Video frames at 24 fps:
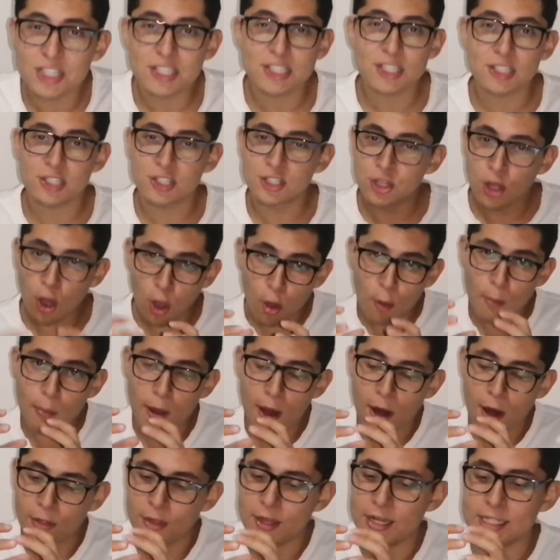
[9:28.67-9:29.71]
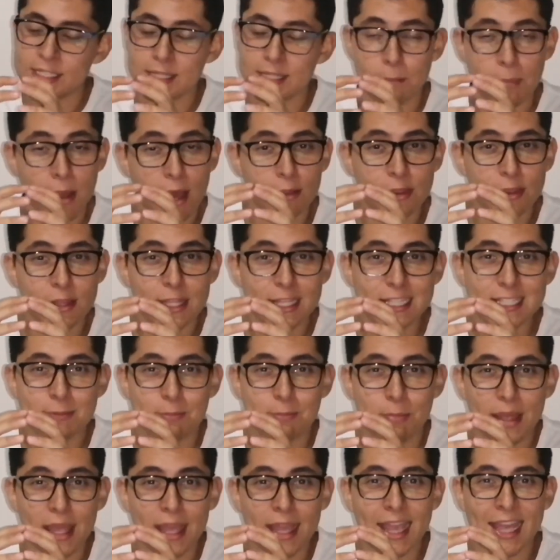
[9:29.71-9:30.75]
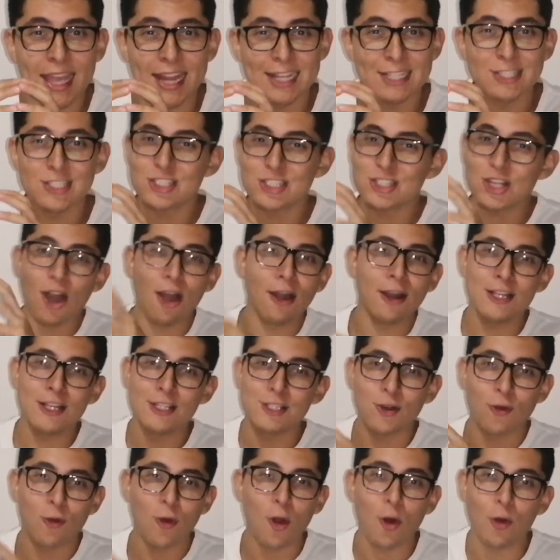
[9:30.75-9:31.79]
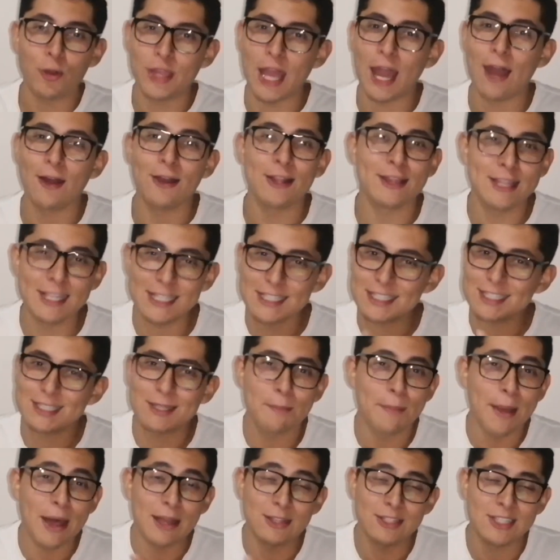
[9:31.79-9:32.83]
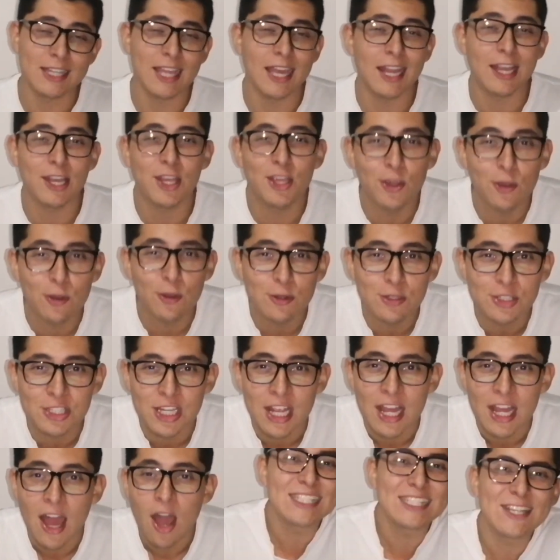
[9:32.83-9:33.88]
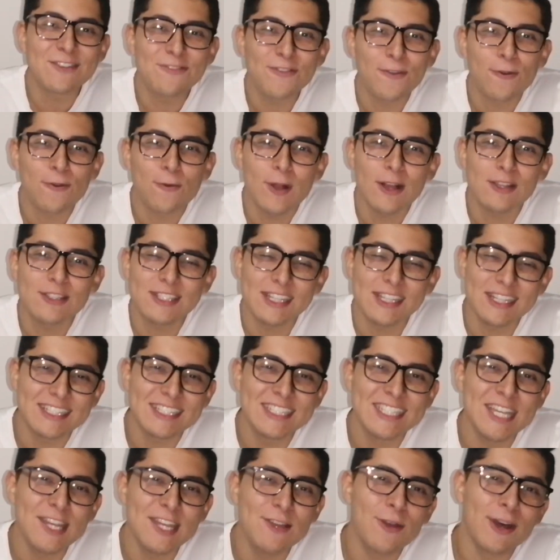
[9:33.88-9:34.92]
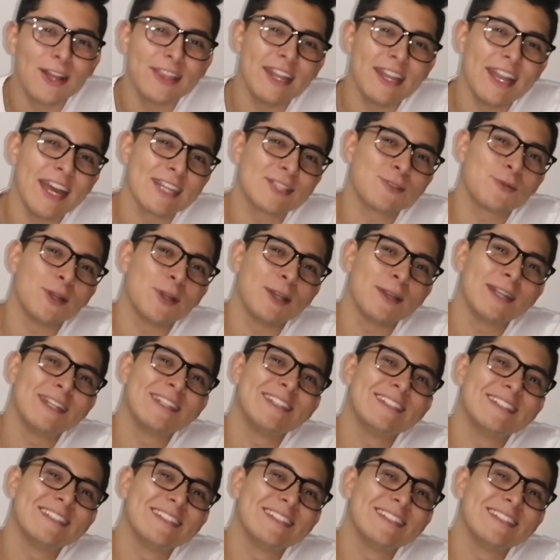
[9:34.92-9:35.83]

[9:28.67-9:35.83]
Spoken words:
just a snowball that is about this big and it's starting to roll down and this is about to get huge. That's it for Wilson. See you on the next one.